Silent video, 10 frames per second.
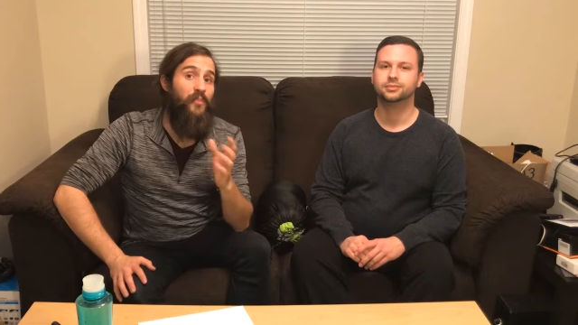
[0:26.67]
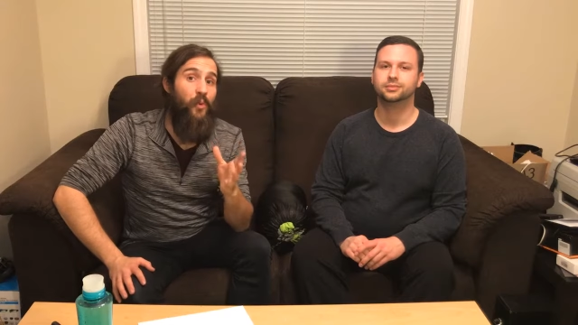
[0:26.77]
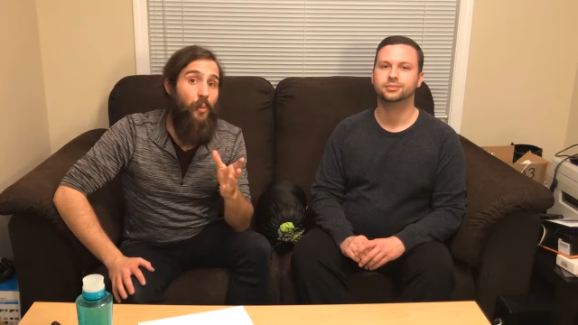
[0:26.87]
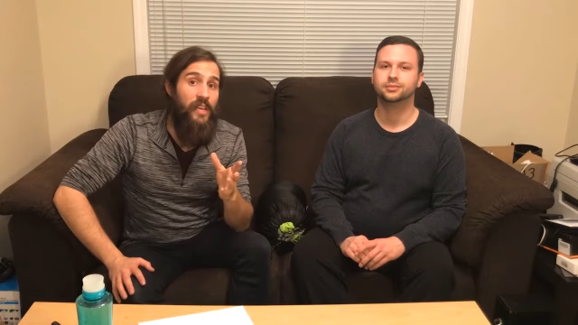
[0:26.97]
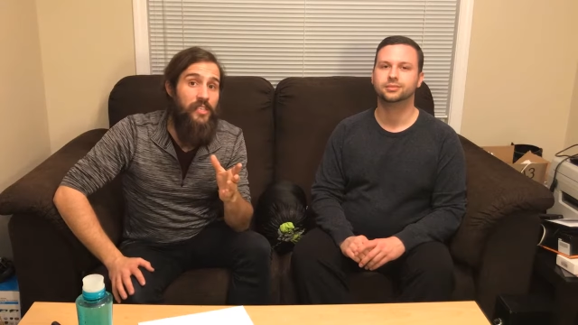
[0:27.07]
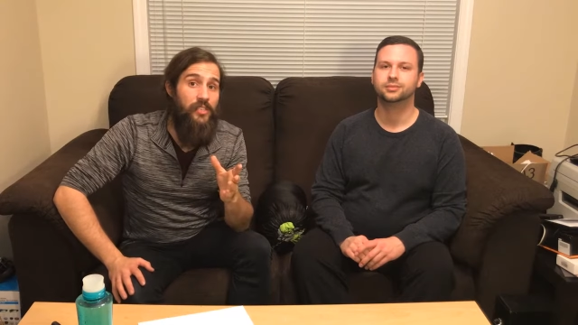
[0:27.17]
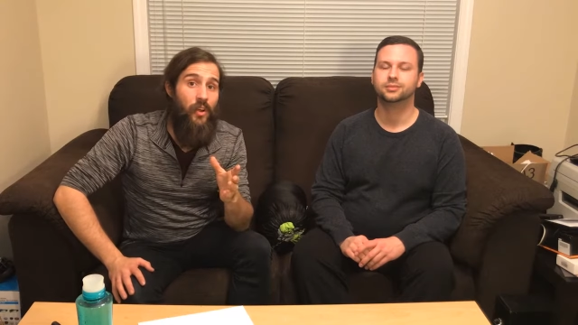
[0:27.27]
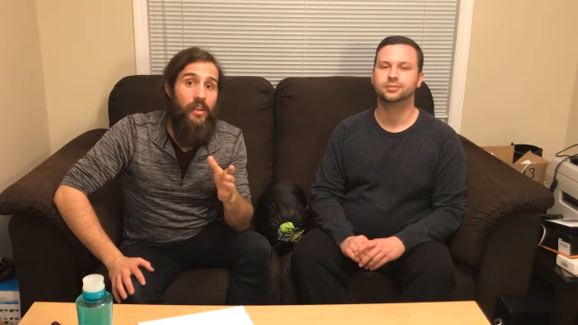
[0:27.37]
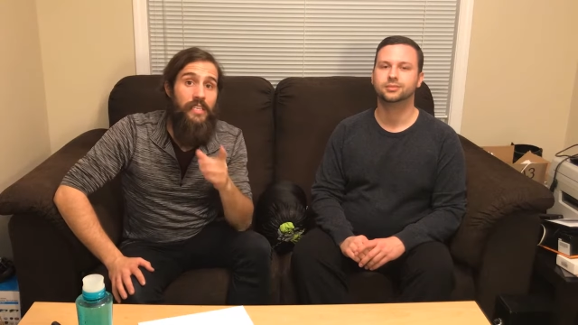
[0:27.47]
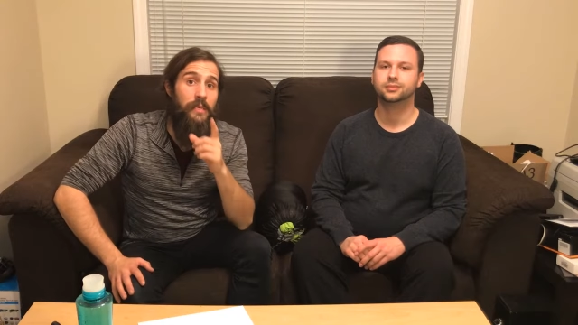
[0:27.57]
Speaker 1: Before we get
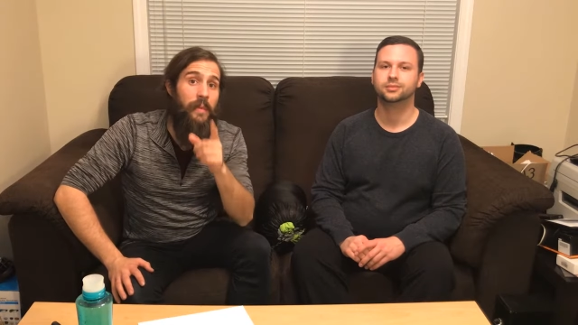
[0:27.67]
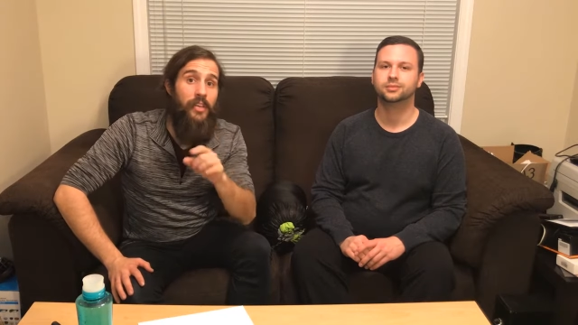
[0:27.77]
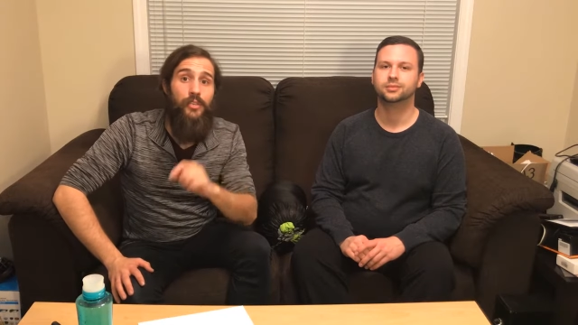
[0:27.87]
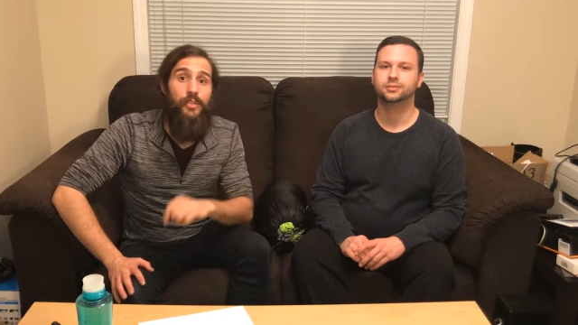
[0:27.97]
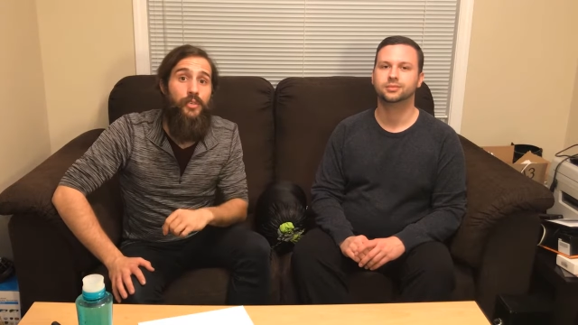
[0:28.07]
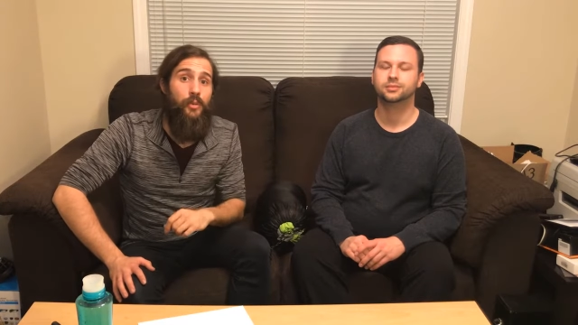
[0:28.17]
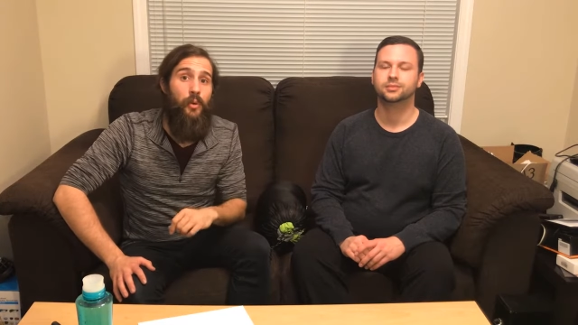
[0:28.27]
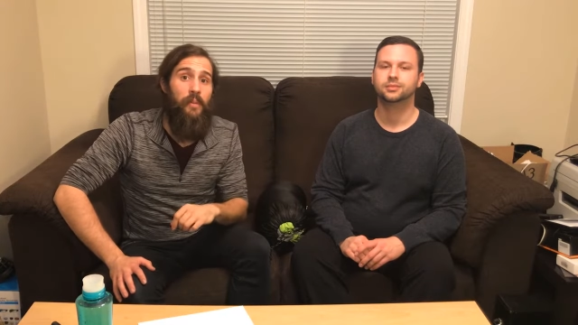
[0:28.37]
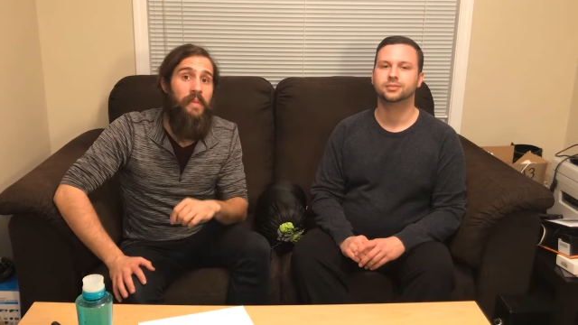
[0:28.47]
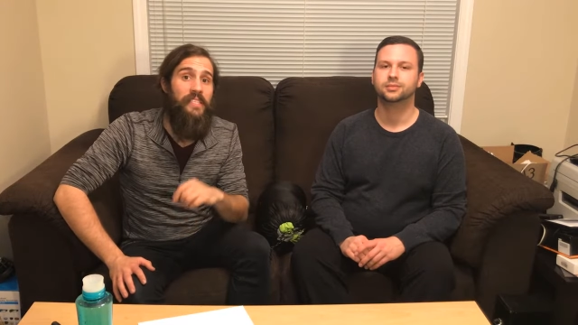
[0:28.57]
started, to make sure you
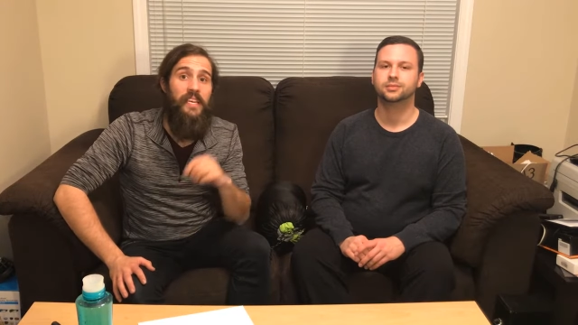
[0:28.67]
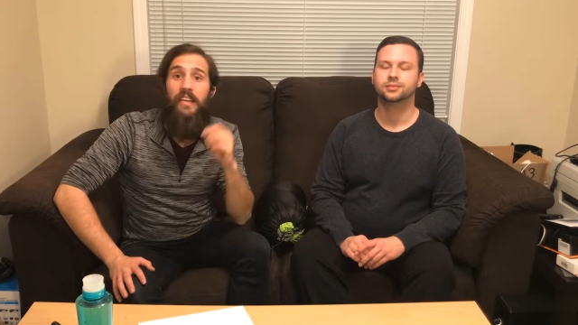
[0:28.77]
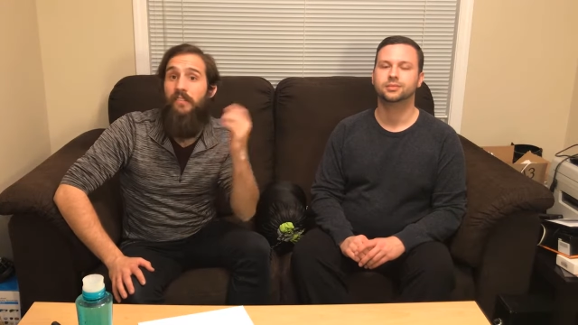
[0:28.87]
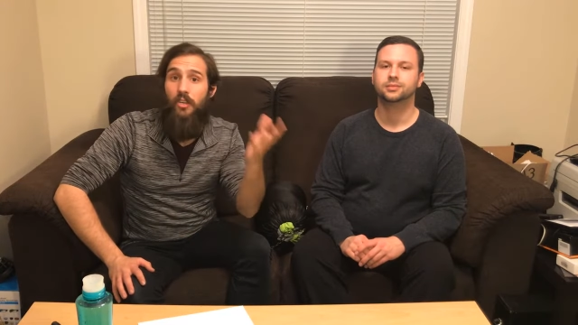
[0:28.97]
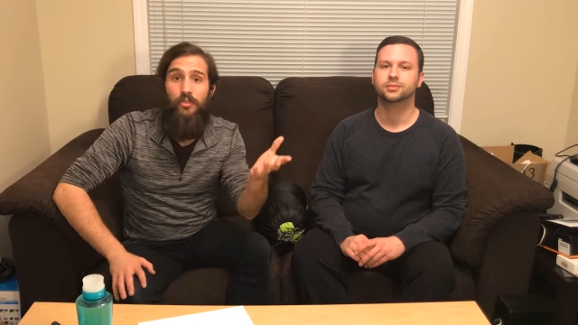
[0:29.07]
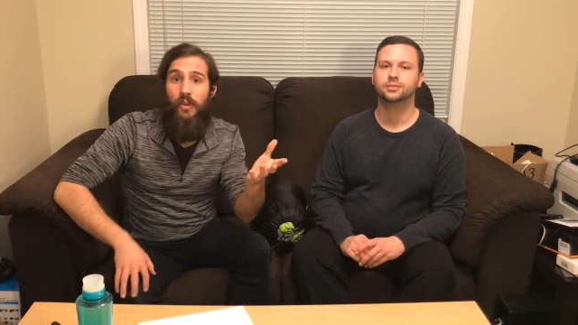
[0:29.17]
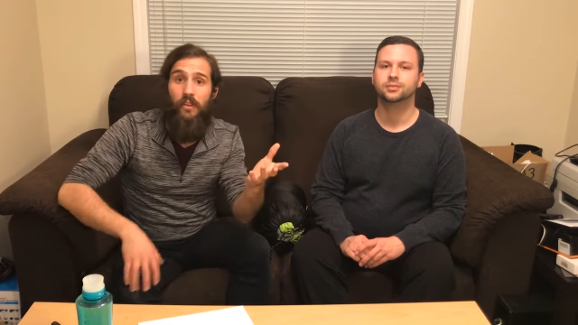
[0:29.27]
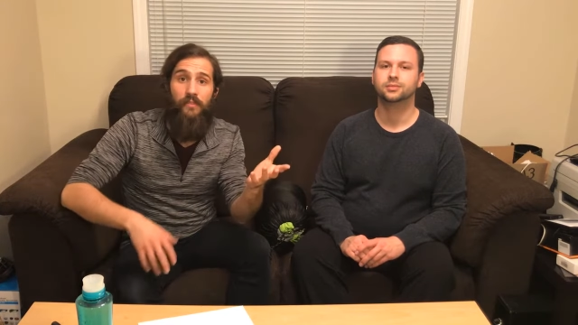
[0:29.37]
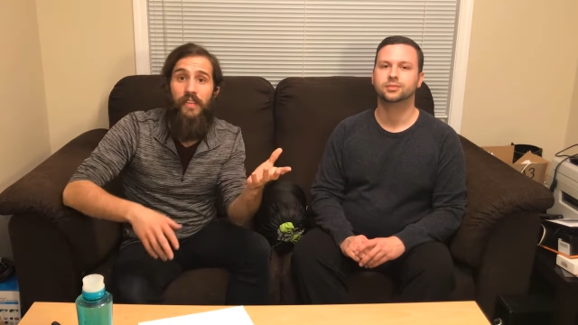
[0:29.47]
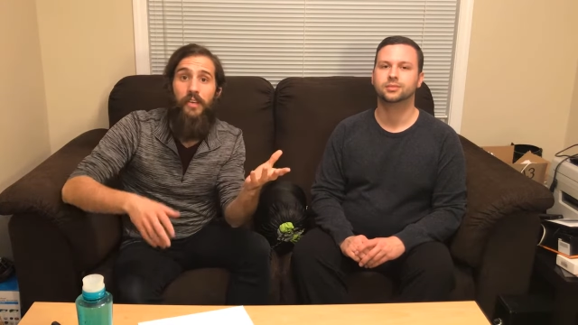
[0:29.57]
don't miss any of our trail
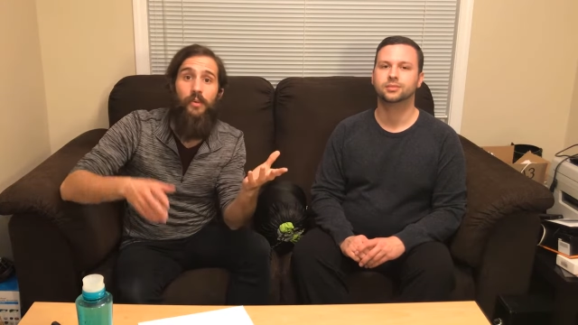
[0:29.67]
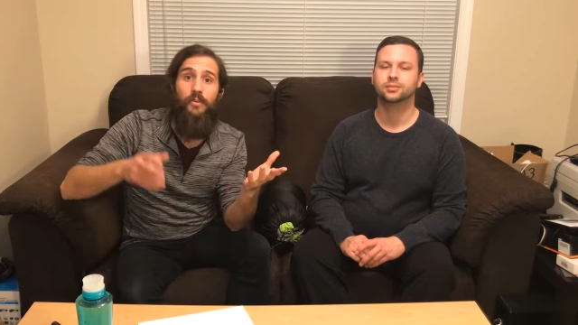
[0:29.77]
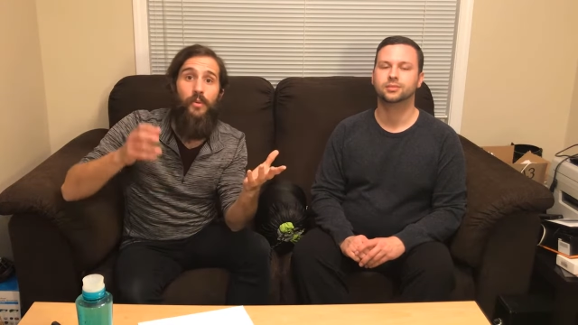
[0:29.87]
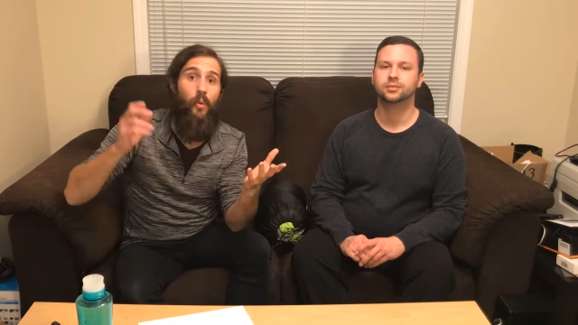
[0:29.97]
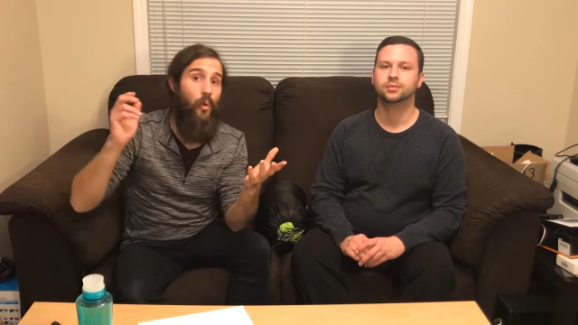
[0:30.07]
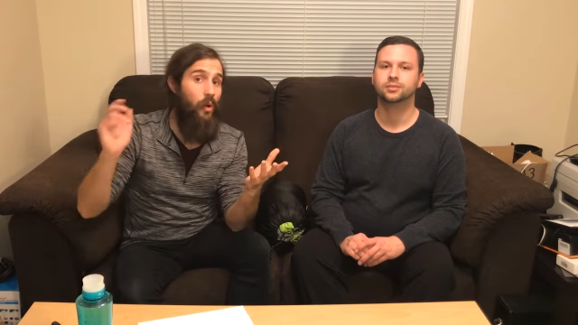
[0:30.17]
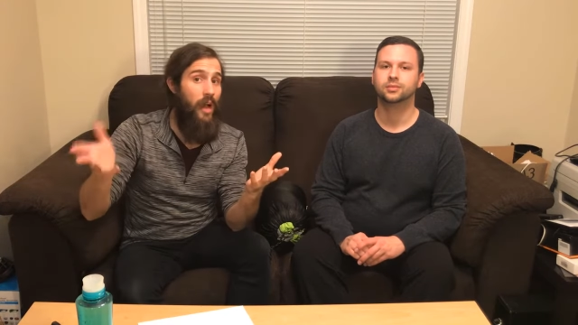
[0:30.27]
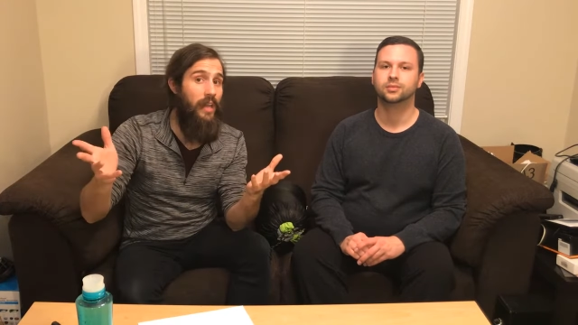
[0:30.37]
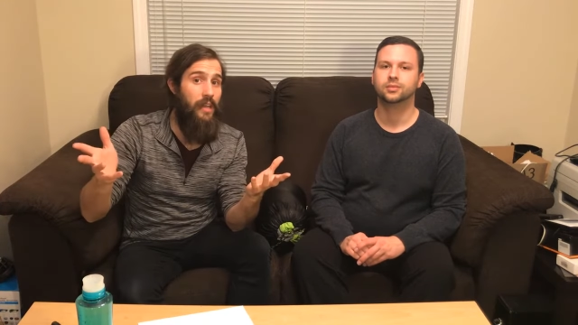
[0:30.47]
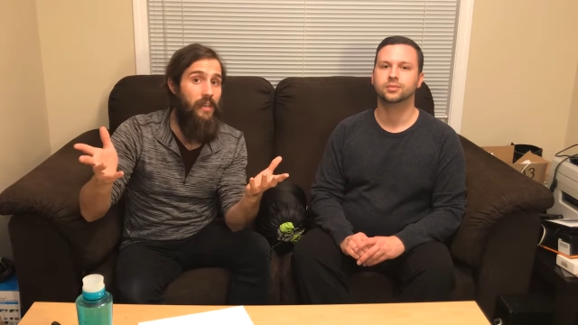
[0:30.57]
videos or
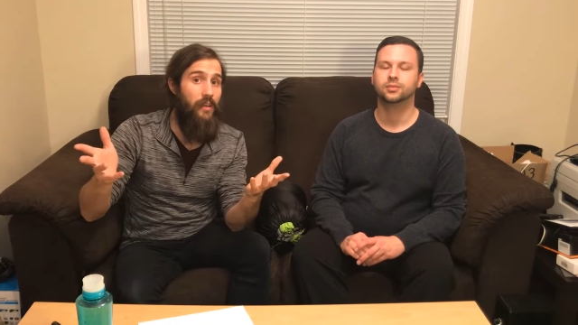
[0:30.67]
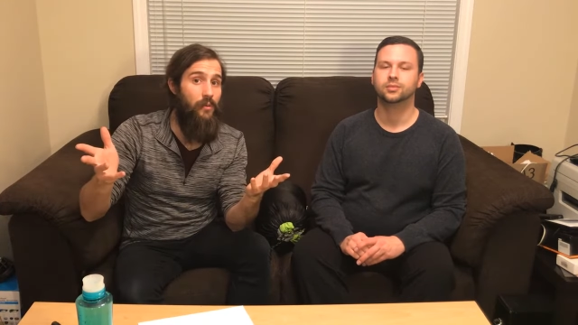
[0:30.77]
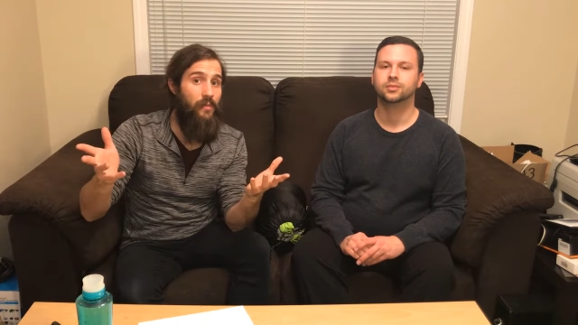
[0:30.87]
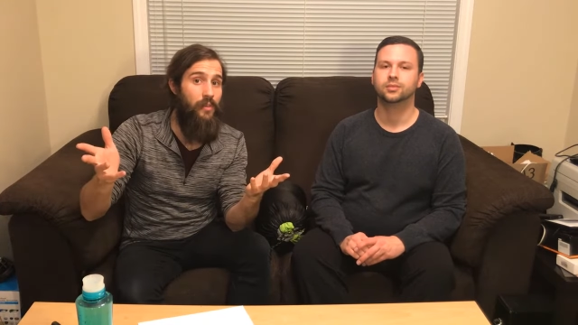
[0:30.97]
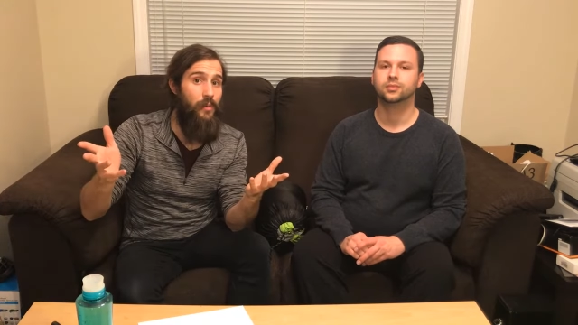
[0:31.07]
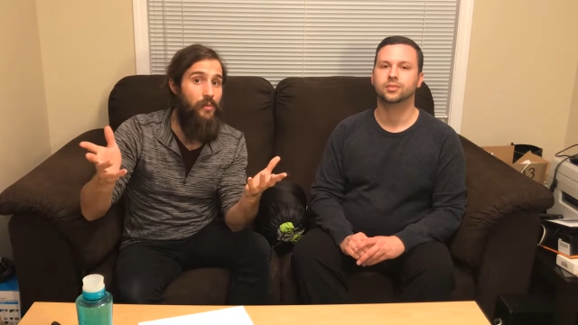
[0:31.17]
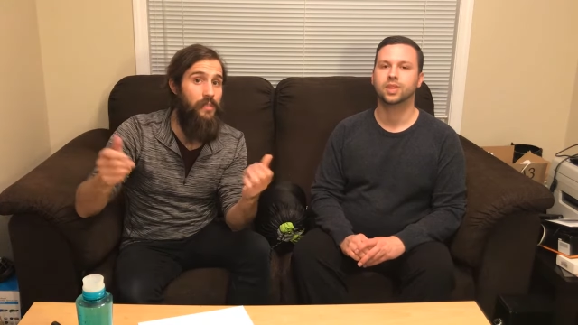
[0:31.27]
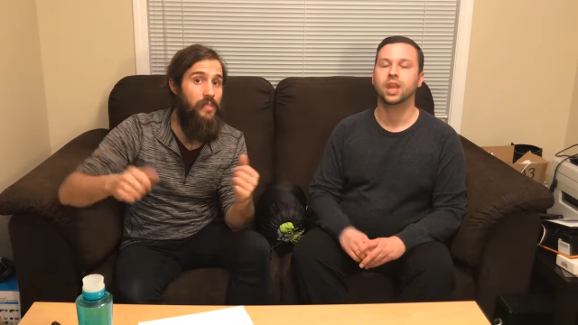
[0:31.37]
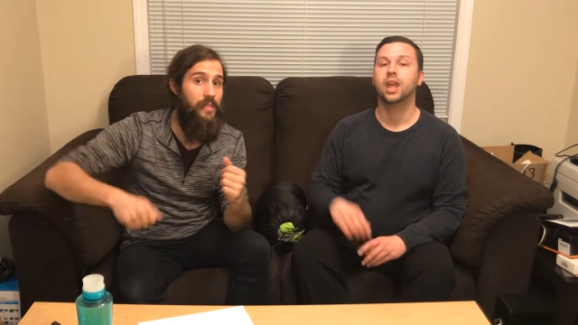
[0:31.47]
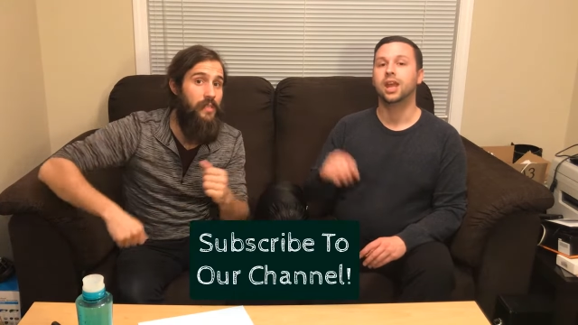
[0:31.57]
hiking gear
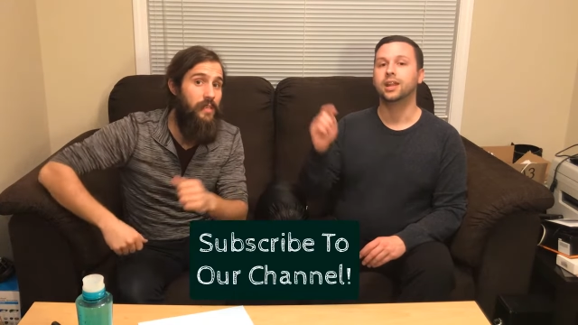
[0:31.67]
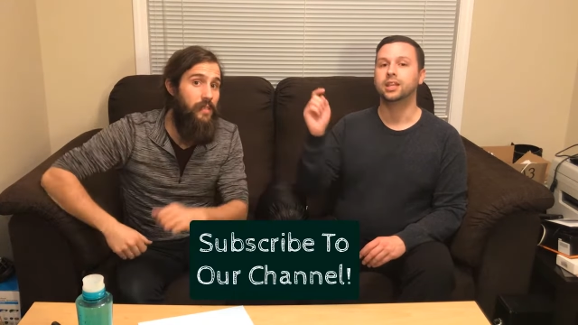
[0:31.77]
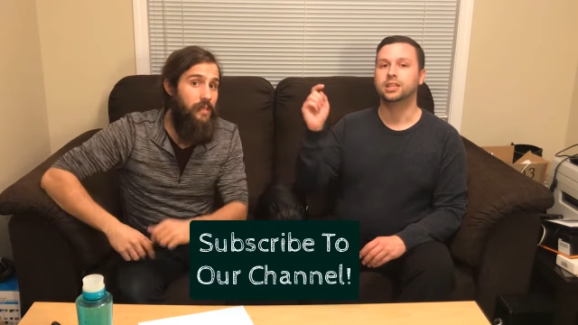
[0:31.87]
reviews, hit